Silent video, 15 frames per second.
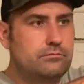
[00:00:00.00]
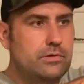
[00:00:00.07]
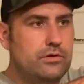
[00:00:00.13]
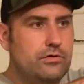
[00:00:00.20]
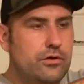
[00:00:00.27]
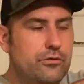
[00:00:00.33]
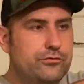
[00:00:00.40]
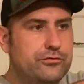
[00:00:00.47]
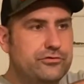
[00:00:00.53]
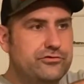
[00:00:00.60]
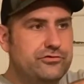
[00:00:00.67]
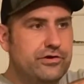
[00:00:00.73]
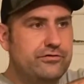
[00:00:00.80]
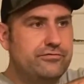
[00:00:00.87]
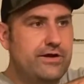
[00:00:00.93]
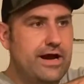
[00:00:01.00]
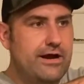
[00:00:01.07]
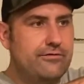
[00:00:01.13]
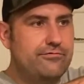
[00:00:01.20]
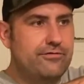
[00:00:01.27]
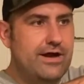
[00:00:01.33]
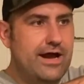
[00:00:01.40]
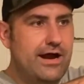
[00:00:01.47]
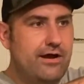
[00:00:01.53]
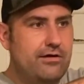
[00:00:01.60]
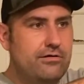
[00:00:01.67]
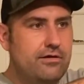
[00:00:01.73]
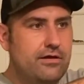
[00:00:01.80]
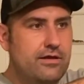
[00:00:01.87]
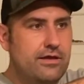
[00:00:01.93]
going through a string of fire,
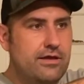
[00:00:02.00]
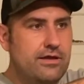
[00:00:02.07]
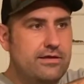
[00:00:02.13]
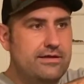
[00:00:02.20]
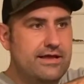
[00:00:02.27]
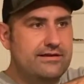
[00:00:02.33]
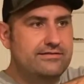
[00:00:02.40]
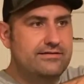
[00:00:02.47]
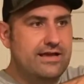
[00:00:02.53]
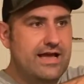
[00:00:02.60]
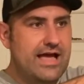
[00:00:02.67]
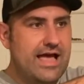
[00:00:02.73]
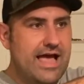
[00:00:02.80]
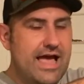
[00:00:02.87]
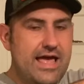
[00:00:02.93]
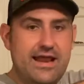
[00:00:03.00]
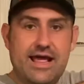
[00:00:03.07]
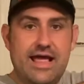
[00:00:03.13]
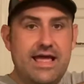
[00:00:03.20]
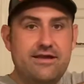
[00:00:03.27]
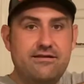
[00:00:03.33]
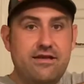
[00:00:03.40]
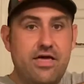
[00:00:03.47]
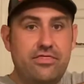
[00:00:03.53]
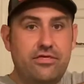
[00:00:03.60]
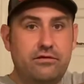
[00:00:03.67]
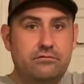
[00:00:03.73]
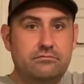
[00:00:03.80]
fired. Next thing I had nothing.